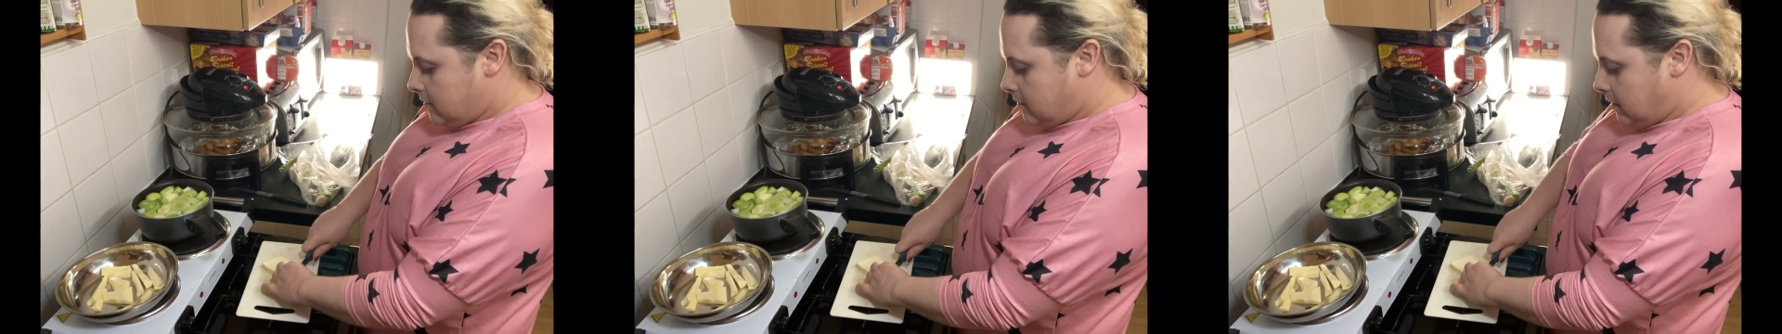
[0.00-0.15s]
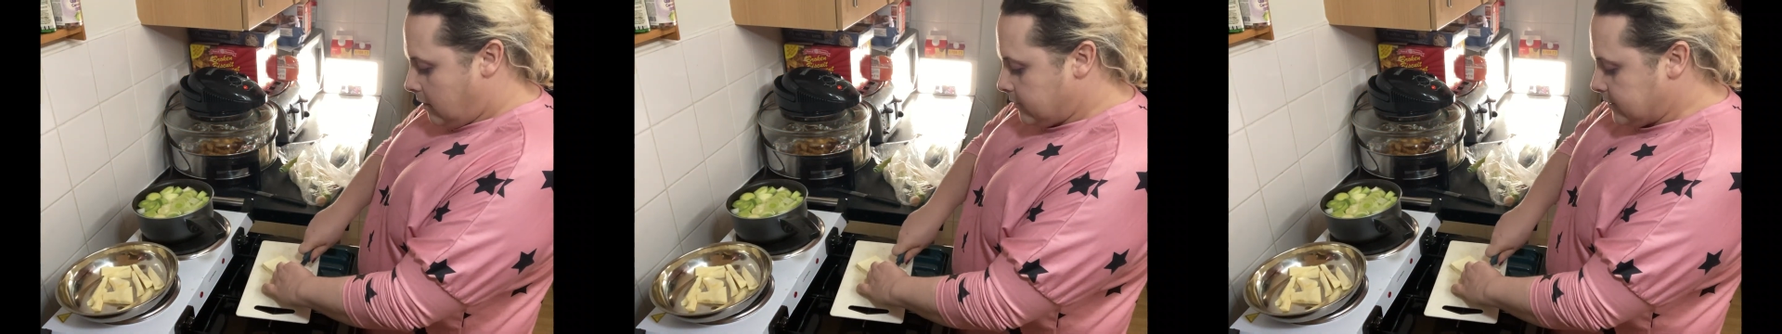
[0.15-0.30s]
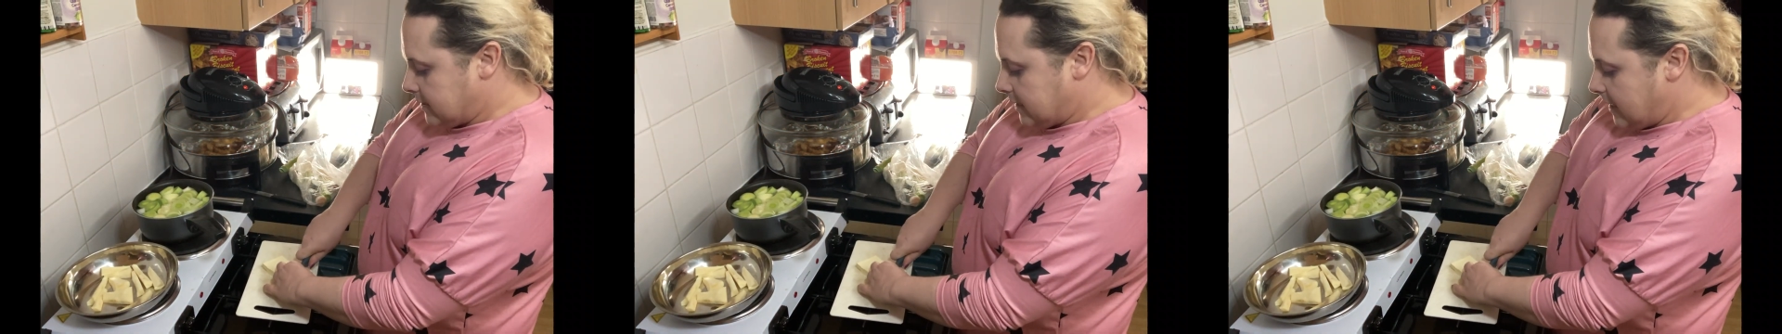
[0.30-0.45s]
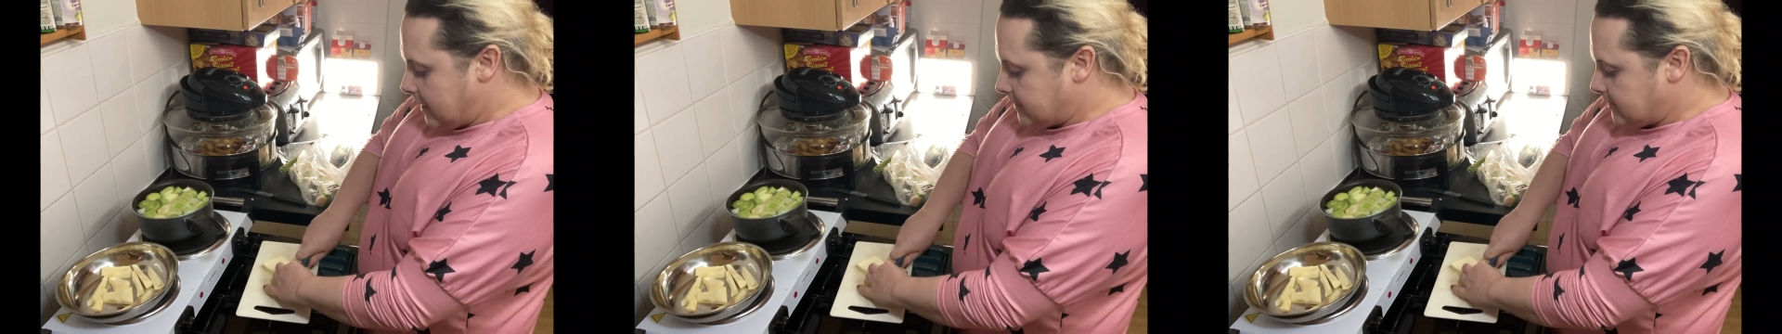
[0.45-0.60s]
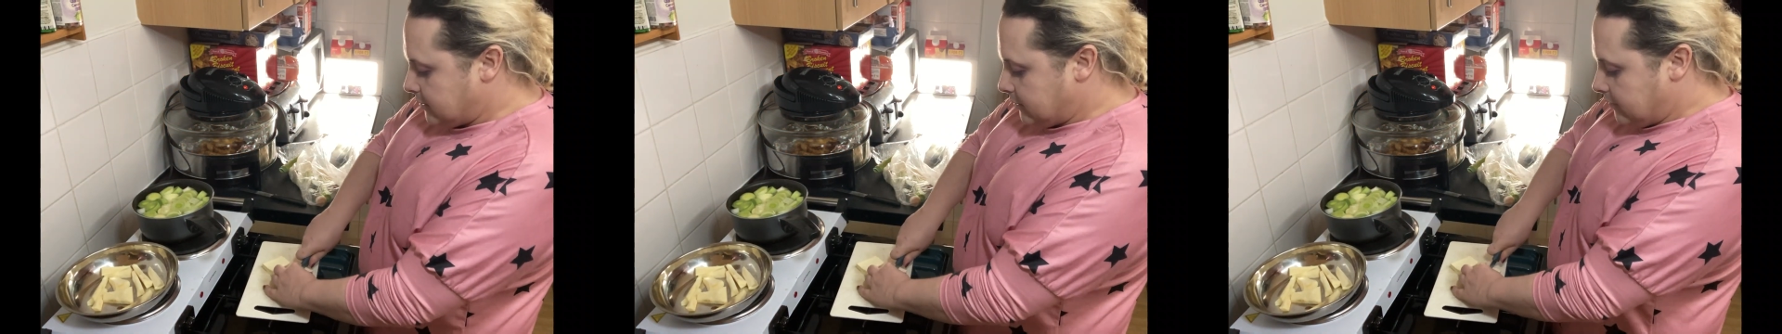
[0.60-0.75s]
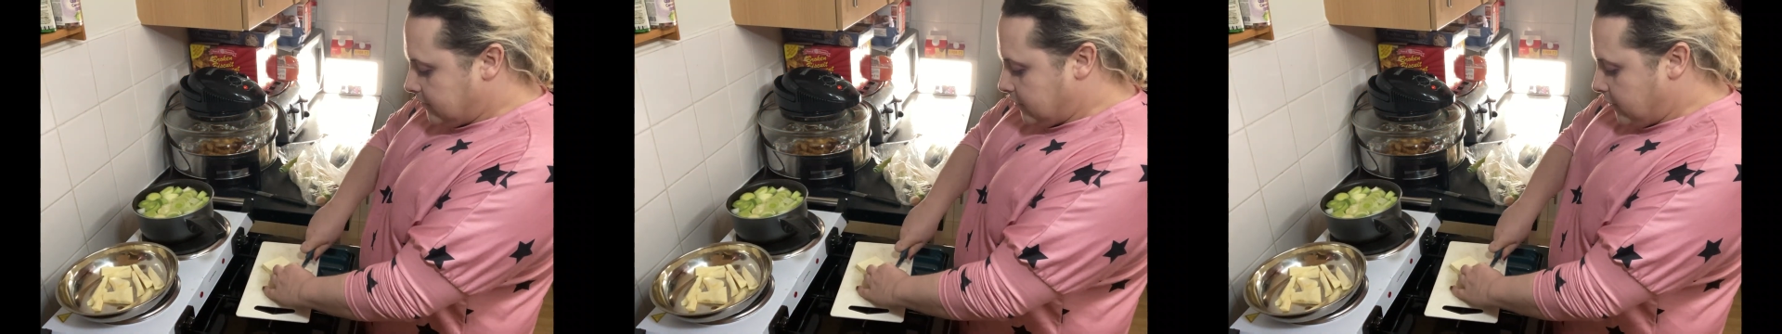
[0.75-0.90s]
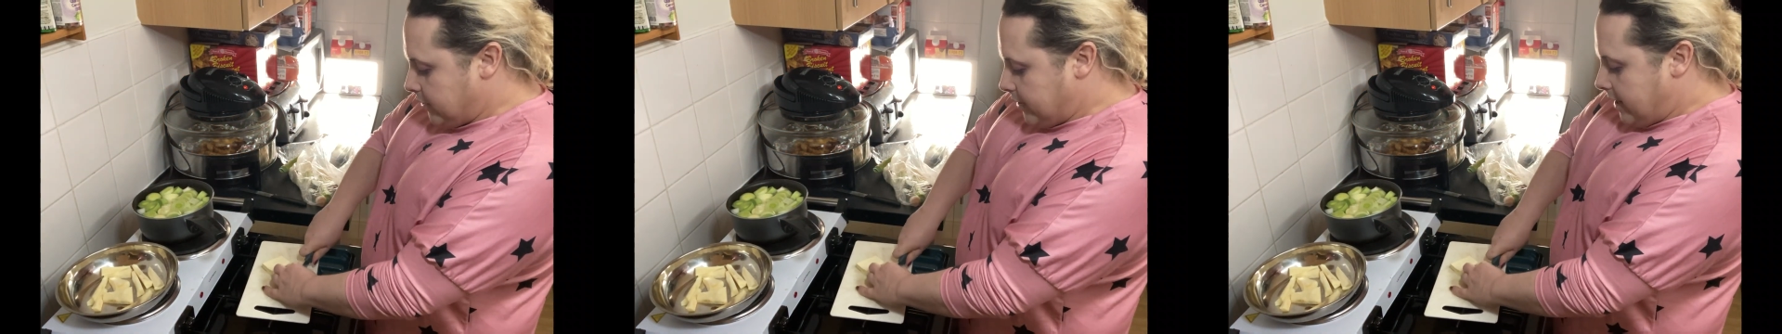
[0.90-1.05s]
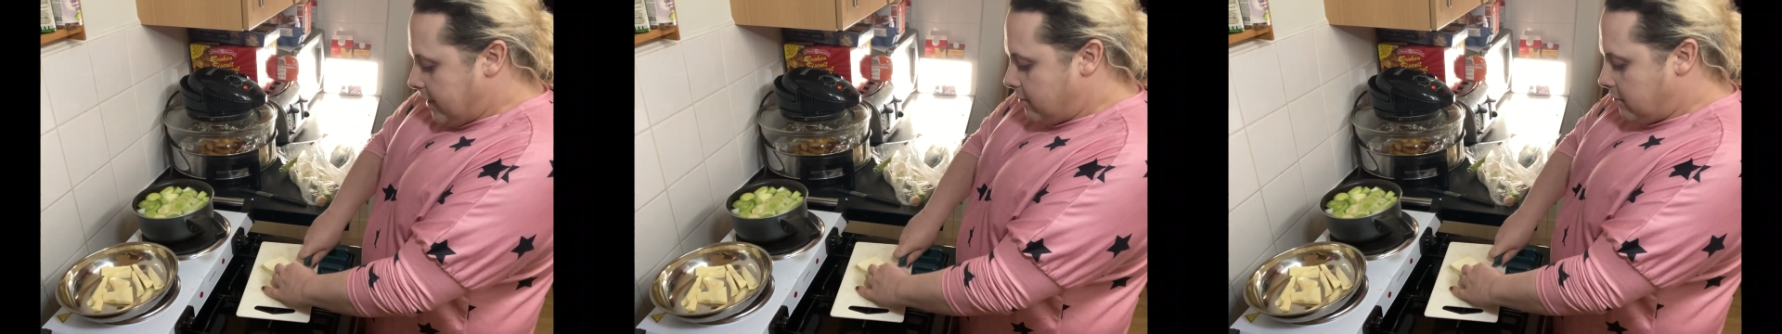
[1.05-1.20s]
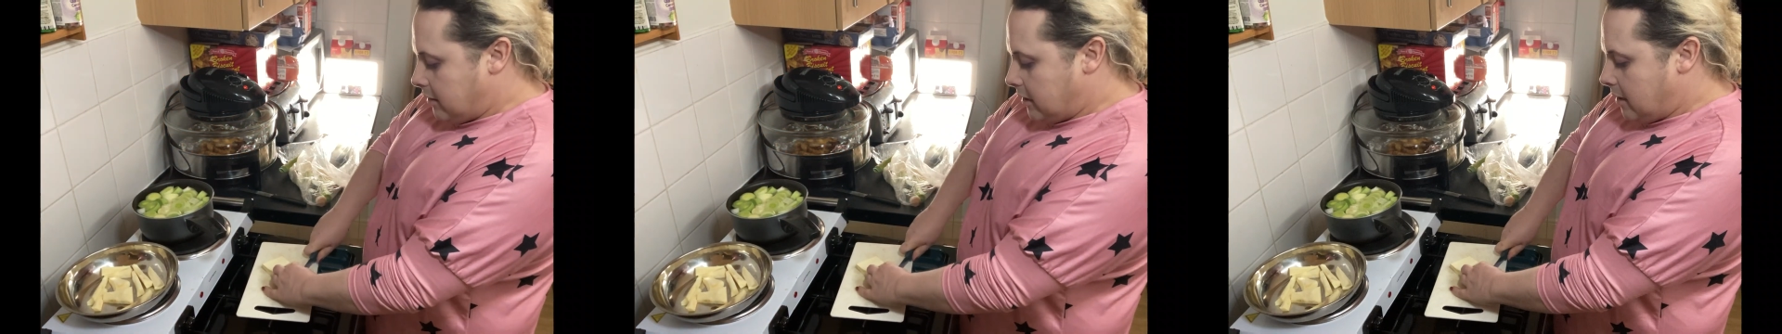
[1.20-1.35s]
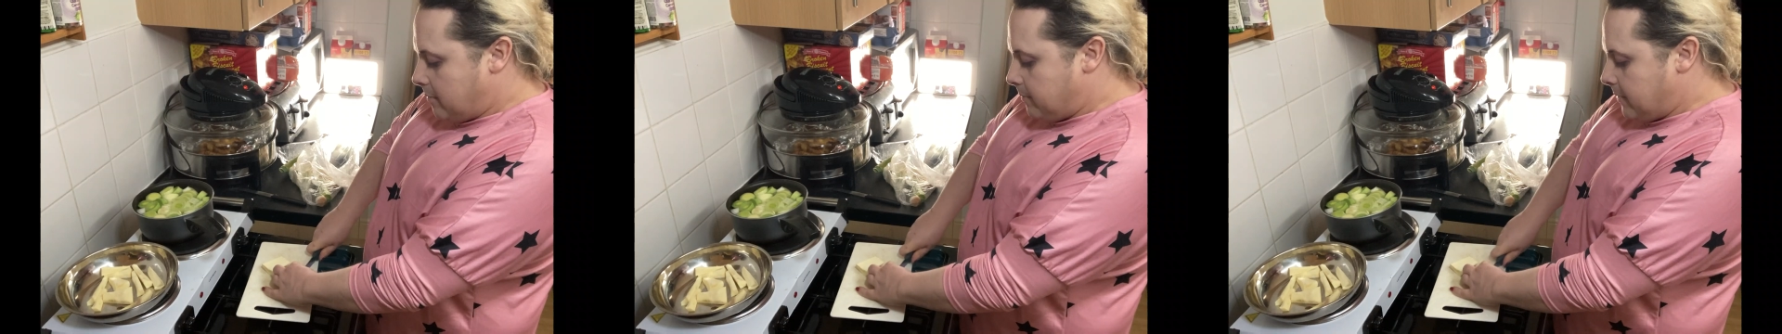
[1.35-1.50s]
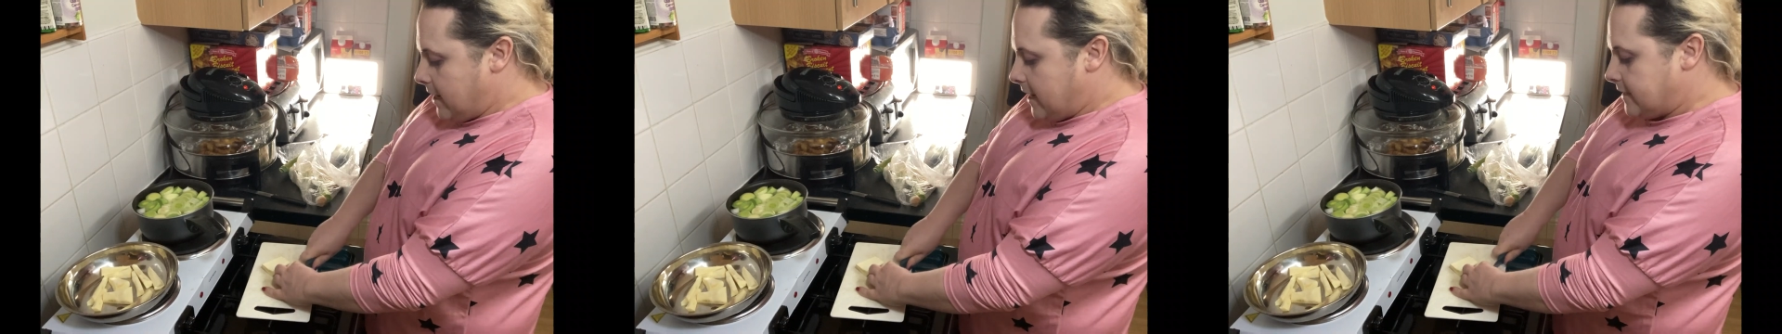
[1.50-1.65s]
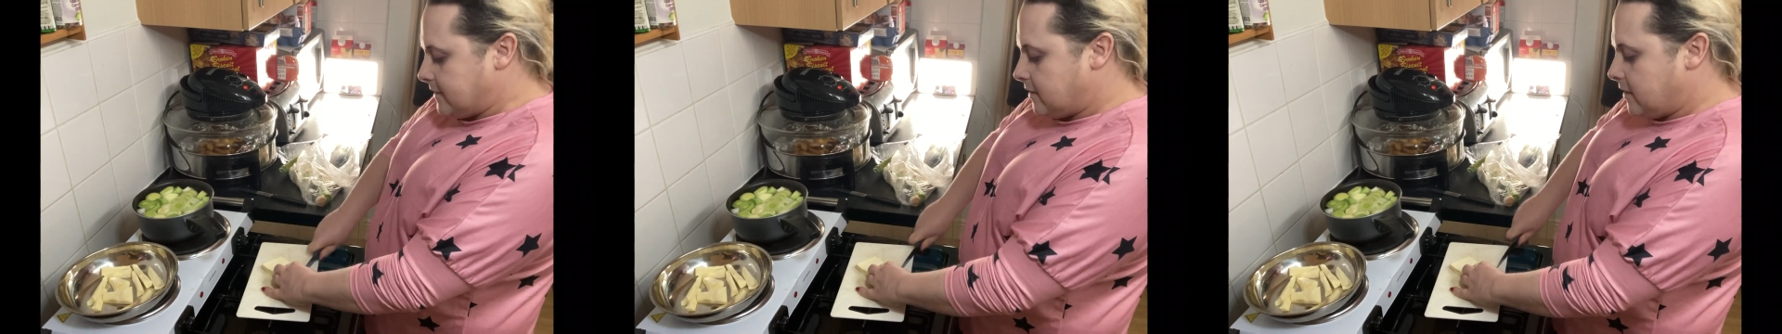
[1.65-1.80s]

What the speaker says: I was glad to have gotten out of Clubland.